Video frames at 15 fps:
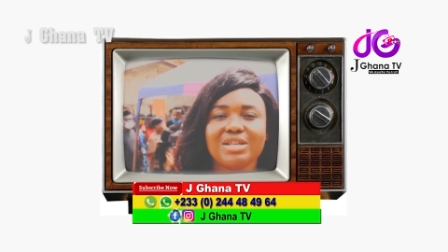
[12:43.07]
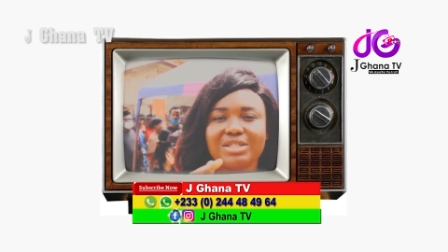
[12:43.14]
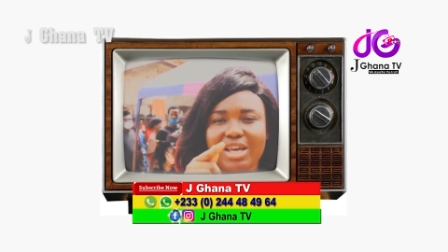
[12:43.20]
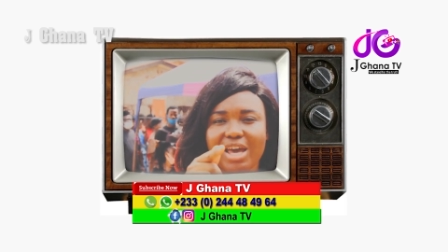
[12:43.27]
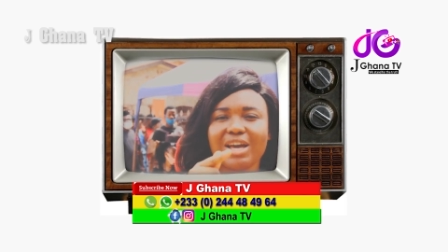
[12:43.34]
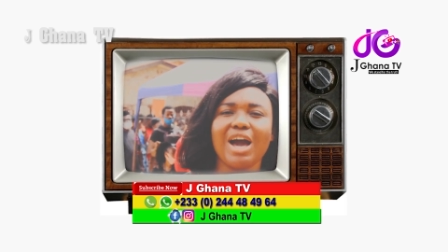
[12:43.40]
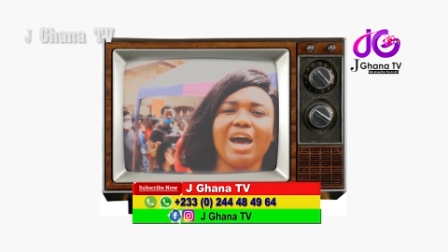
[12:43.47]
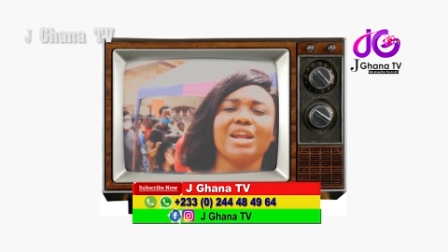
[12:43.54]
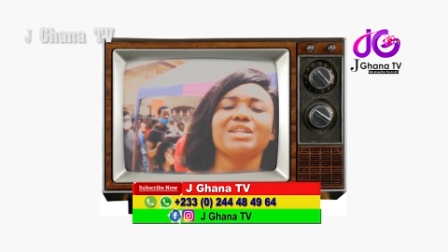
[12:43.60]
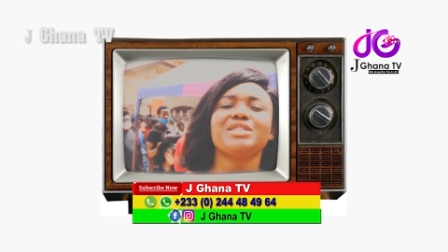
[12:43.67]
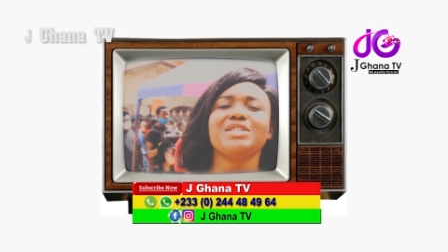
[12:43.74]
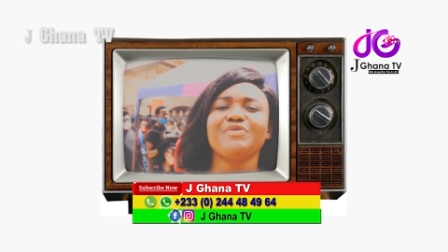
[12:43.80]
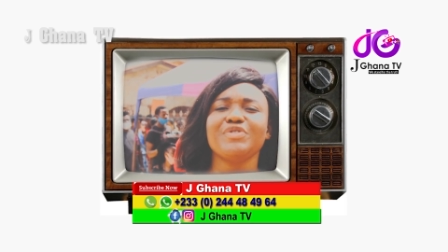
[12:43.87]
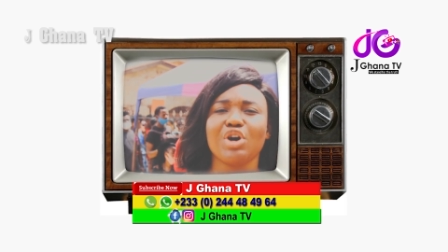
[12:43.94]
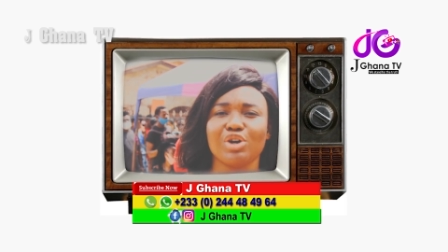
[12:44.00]
J Ghana
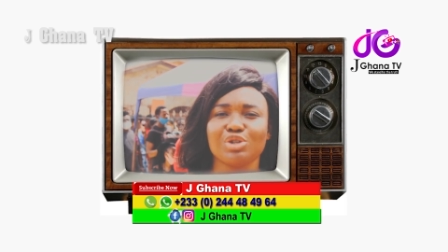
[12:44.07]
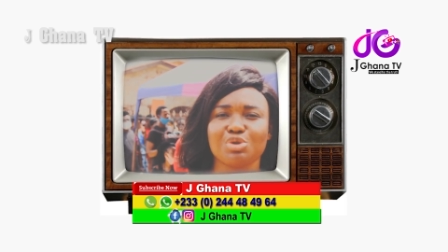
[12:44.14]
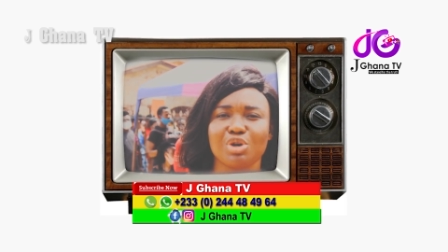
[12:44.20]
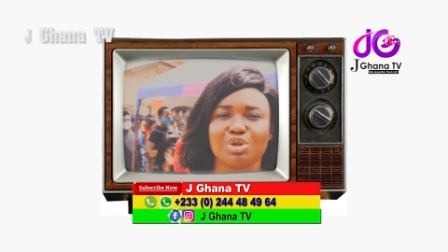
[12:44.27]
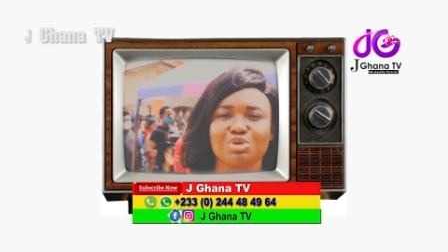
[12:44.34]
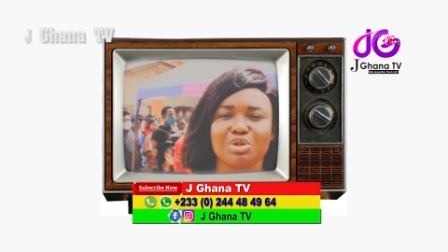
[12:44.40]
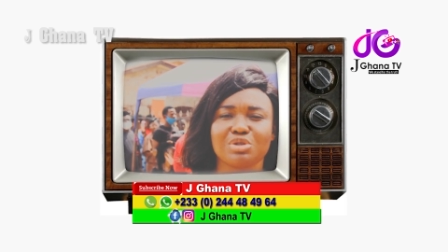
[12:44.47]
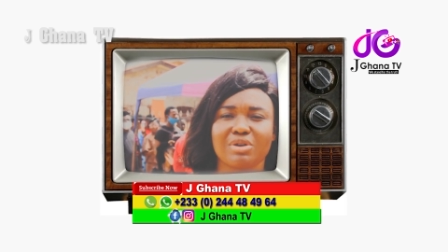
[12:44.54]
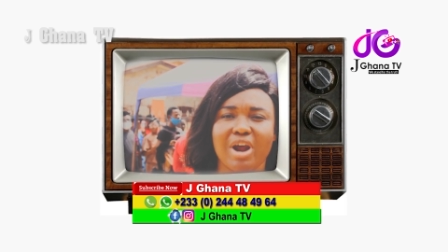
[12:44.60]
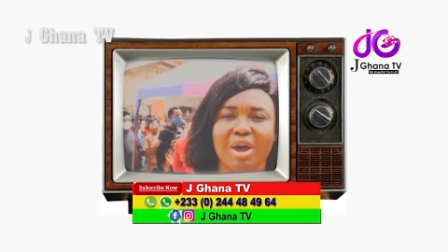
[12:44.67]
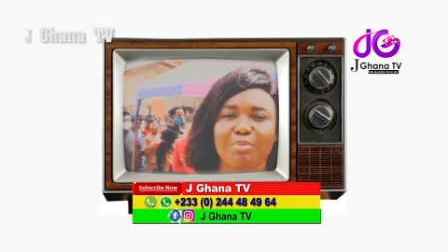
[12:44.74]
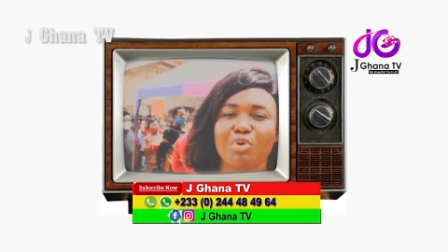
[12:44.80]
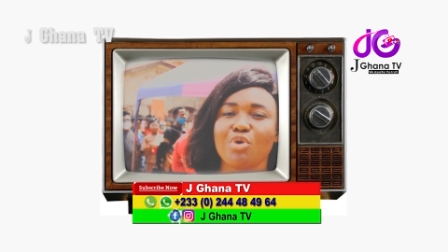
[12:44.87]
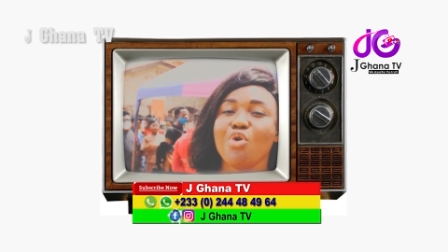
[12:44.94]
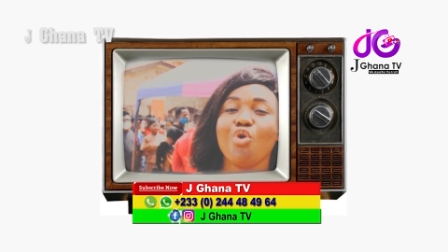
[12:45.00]
TV also
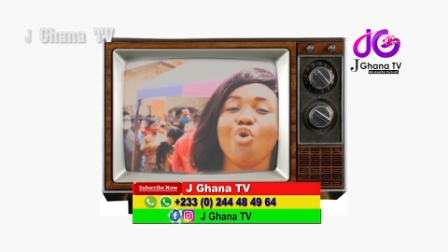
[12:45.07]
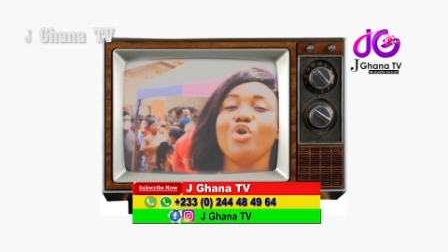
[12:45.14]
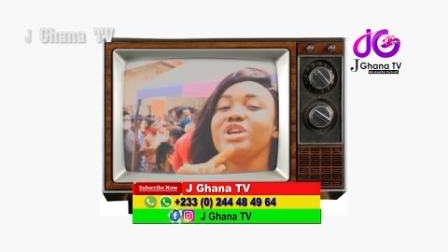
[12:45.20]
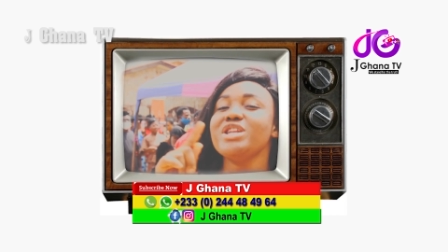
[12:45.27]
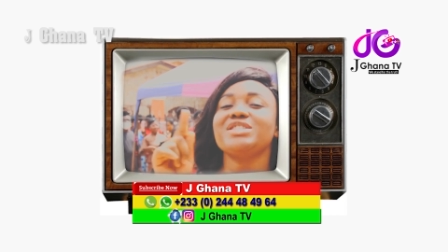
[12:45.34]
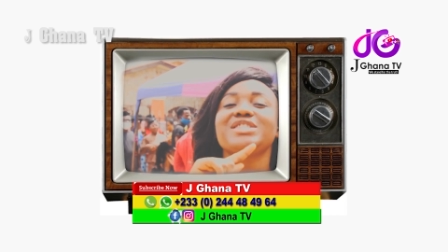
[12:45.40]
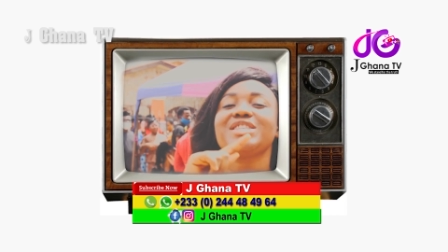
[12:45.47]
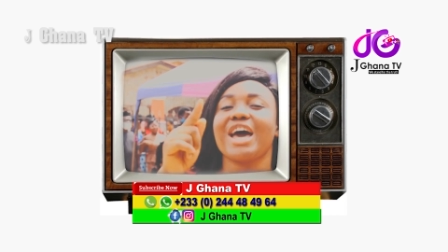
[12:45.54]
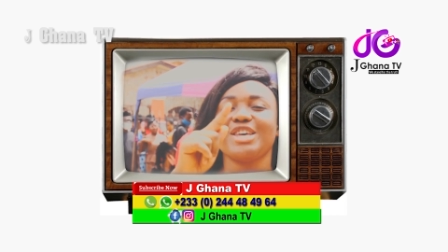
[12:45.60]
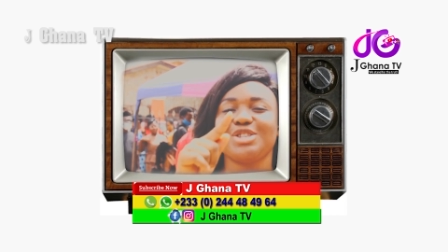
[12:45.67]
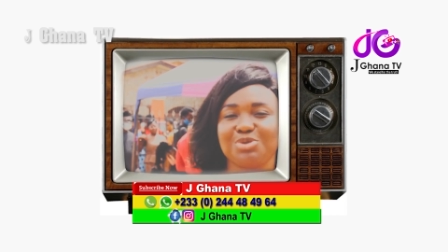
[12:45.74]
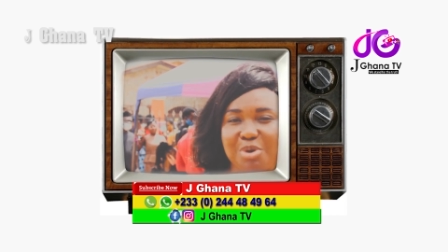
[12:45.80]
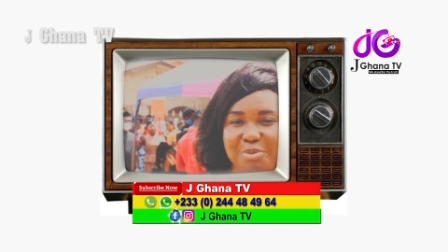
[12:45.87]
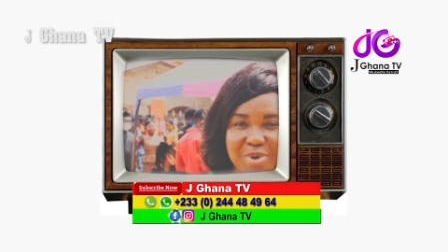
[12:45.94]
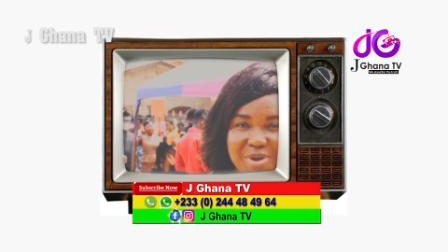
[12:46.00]
subscribe. Only
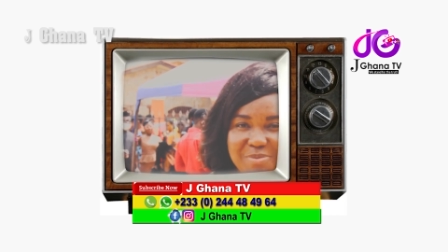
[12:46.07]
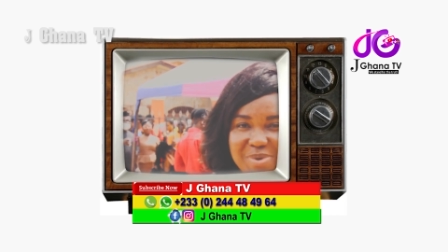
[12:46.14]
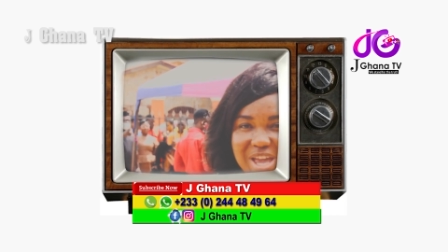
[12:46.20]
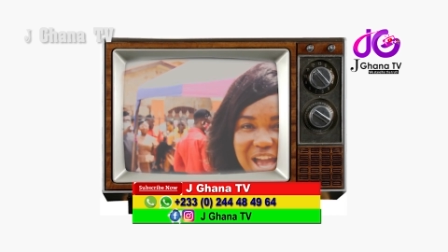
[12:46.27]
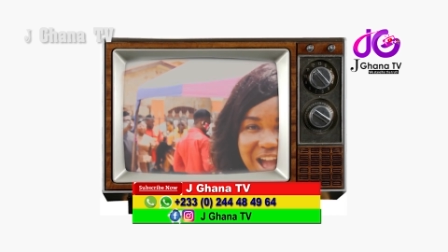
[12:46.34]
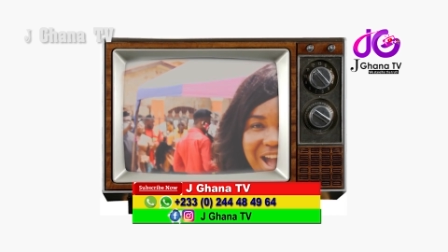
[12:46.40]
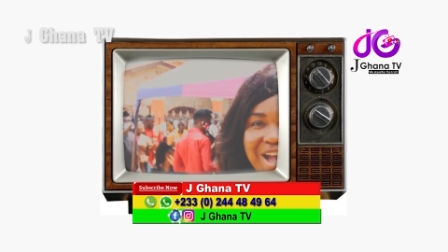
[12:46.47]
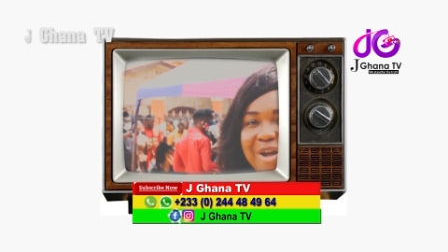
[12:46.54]
size of baby.